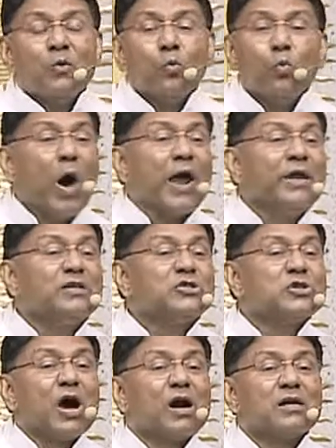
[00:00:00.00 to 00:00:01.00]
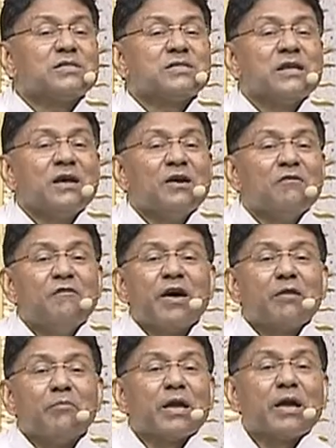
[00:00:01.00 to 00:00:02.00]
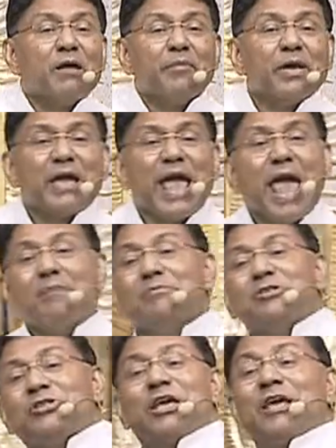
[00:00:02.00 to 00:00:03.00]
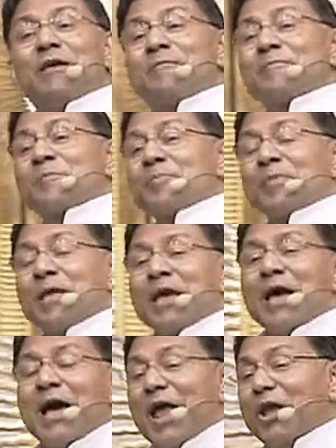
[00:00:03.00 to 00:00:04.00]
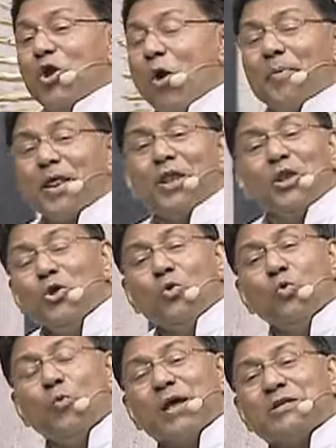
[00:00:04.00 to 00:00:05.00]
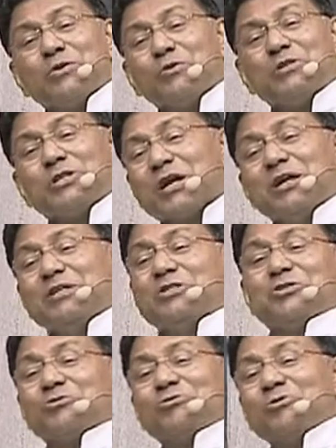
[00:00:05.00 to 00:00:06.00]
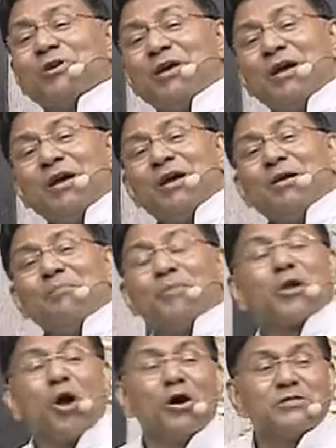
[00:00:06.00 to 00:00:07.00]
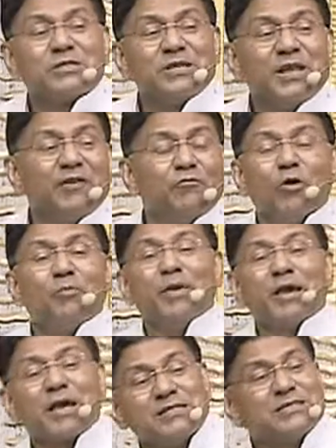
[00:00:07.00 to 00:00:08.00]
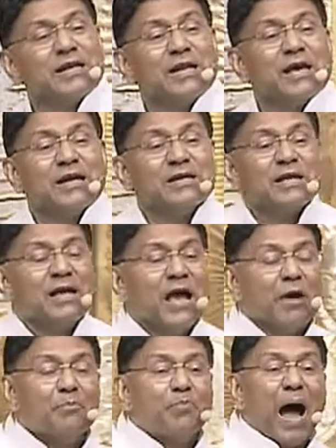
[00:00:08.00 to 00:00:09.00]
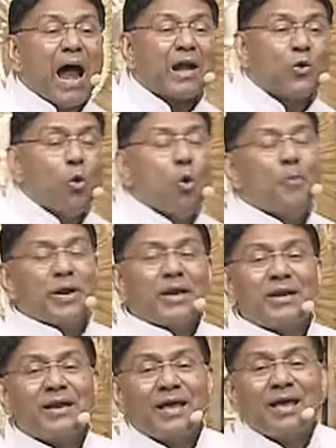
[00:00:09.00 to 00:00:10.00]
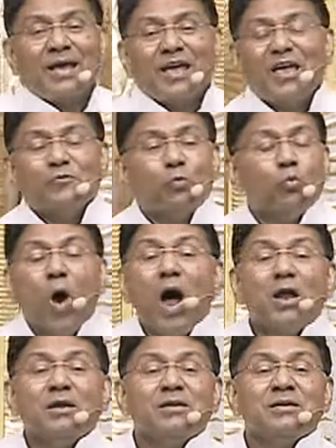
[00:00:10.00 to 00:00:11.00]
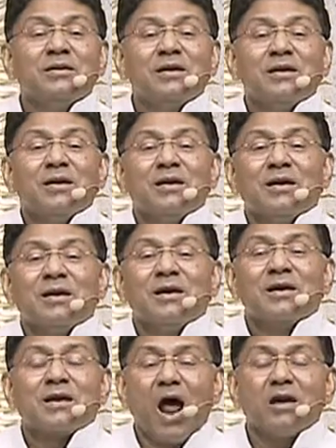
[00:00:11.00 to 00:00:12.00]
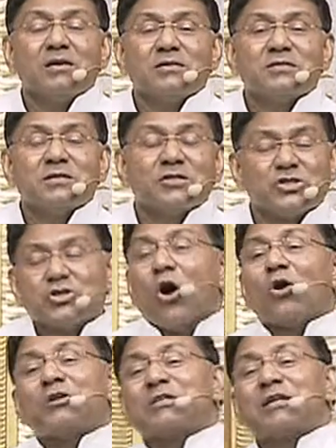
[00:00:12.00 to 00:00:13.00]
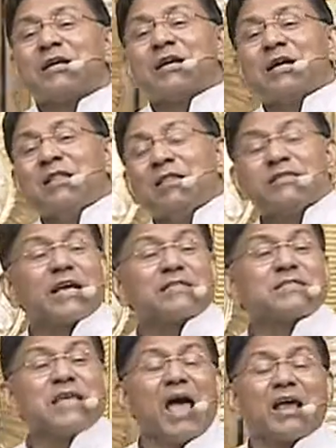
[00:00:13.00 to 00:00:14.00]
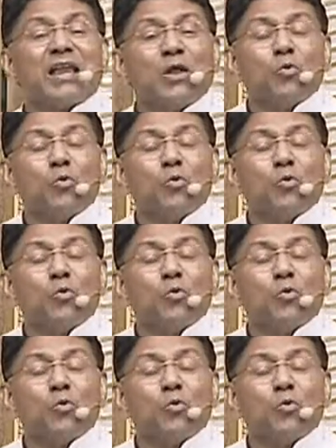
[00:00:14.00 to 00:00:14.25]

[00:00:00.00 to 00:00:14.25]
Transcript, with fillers: wine jars were becoming empty. And nobody knew where to turn to, because it would be considered a bad omen if wine runs short. That's exactly